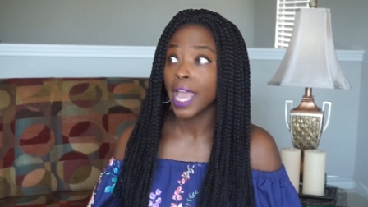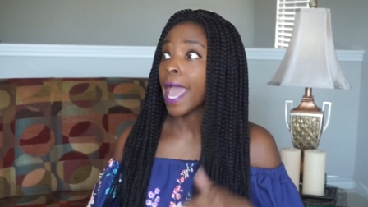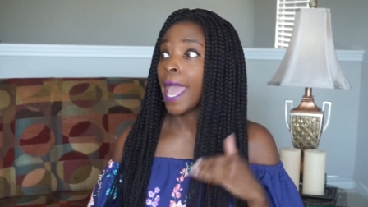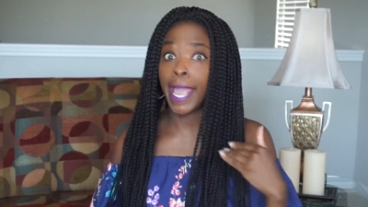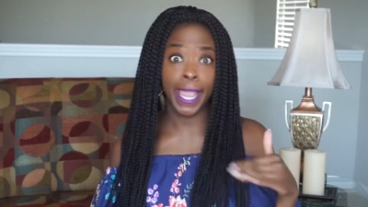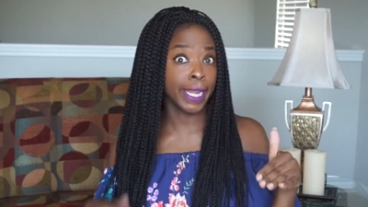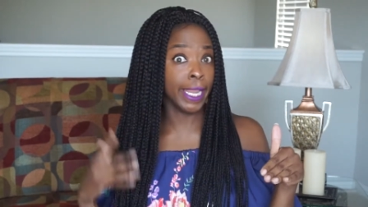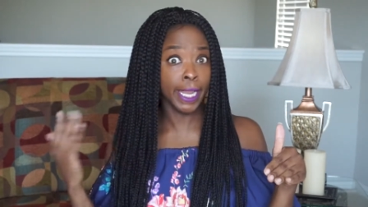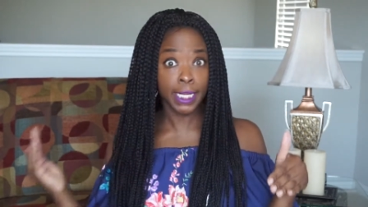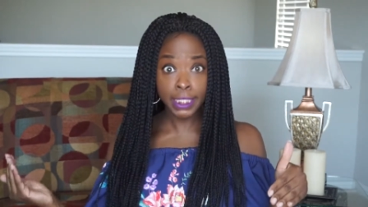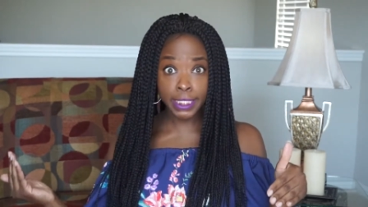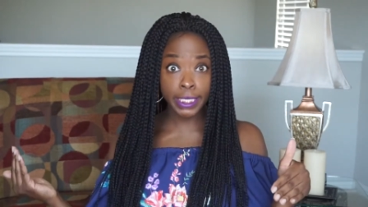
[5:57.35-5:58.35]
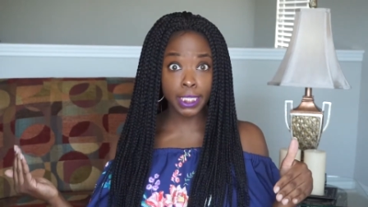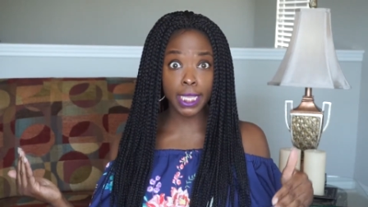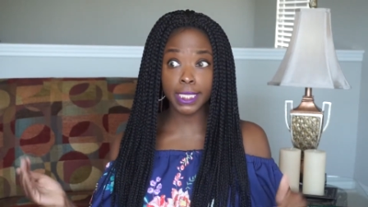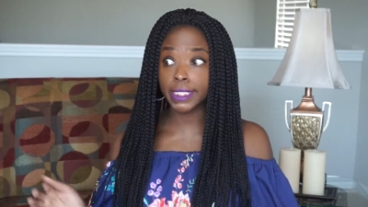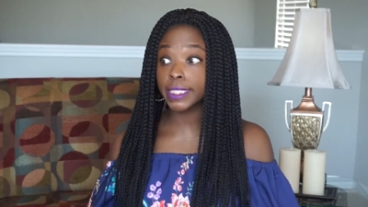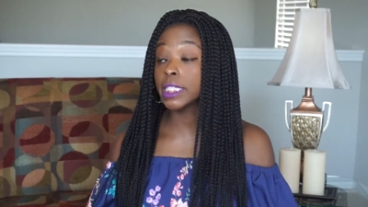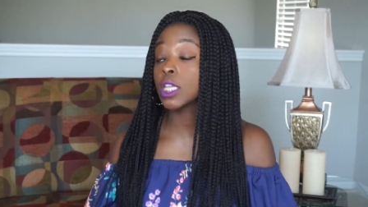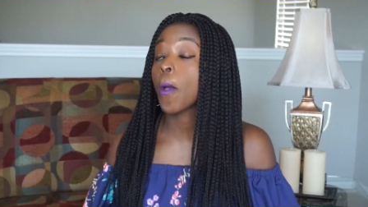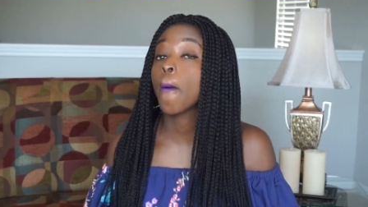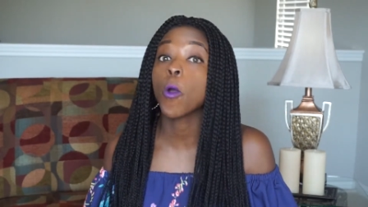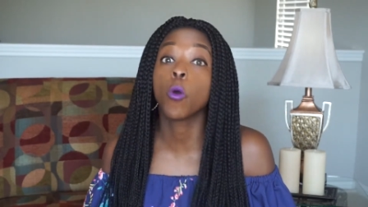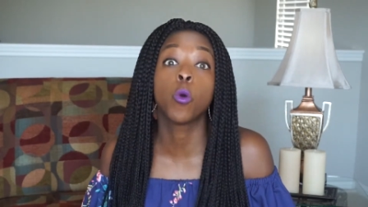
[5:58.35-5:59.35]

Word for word: Hat and sunglasses, Ooh.